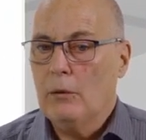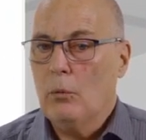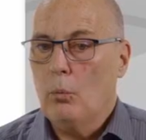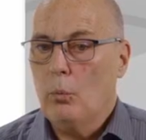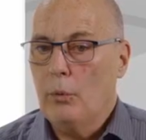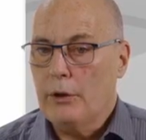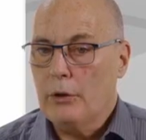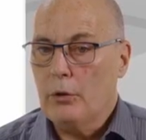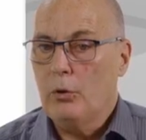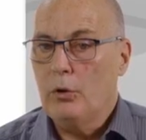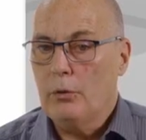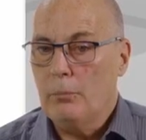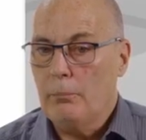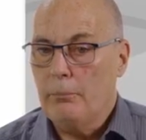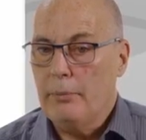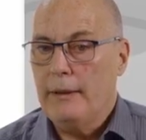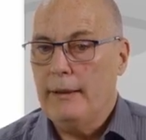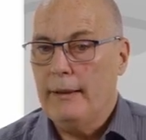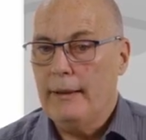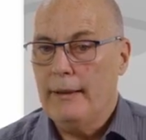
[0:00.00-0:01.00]
we could
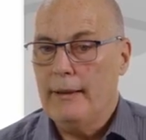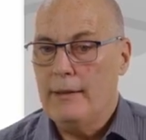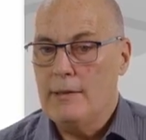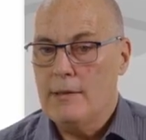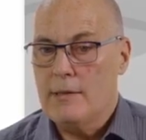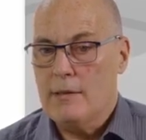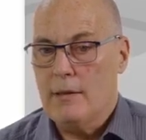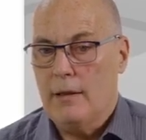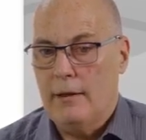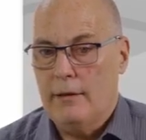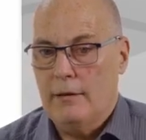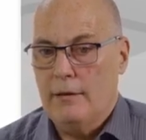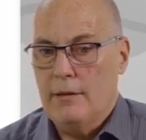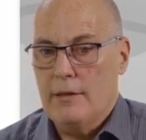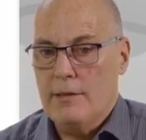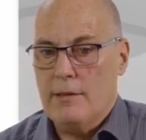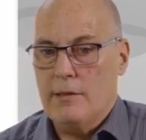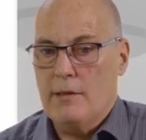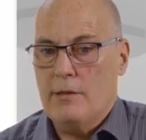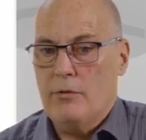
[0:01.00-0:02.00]
be inside the
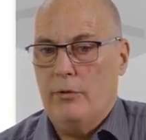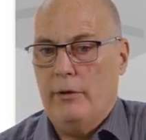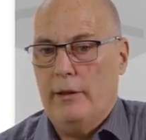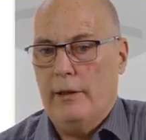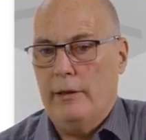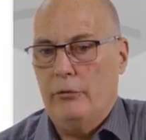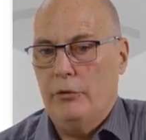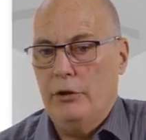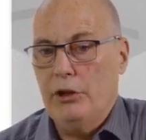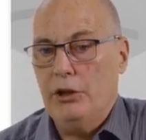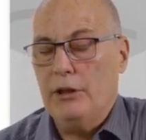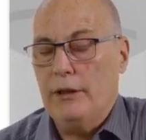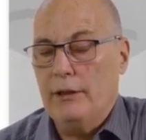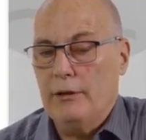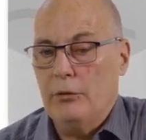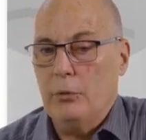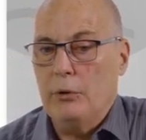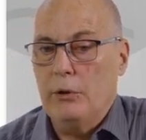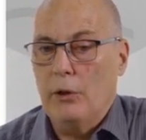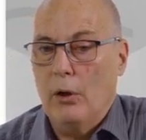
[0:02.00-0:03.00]
distance relay reach,
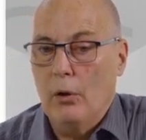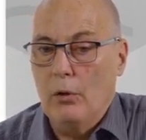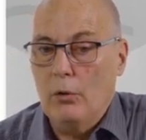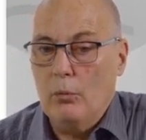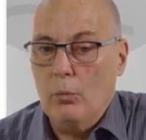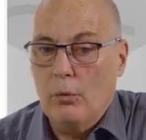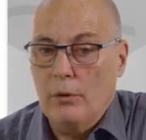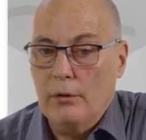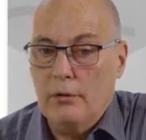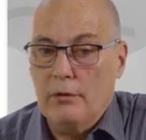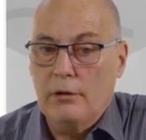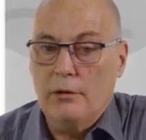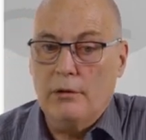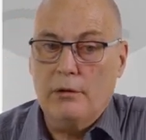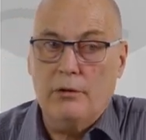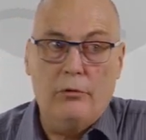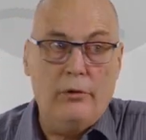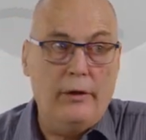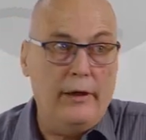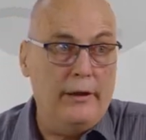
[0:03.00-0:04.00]
and we don't want the
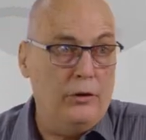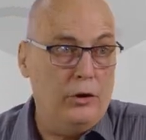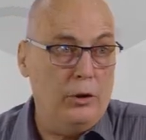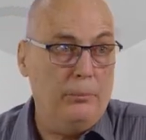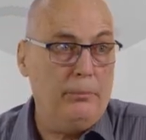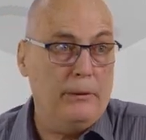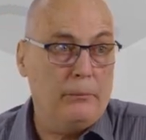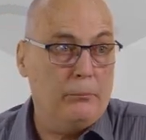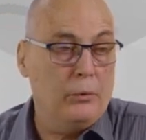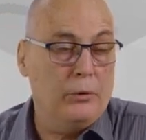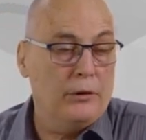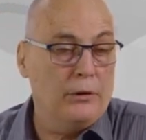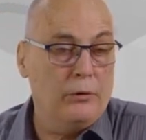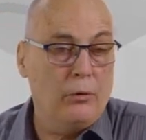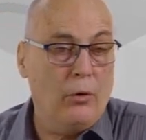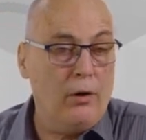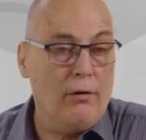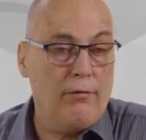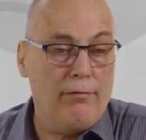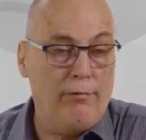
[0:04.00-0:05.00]
distance relay tripping because it's
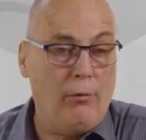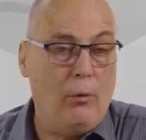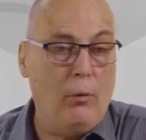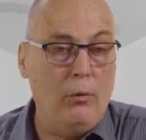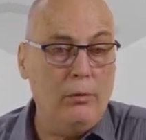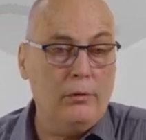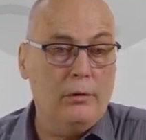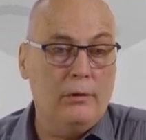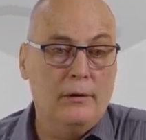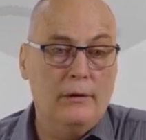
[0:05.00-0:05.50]
not a fault,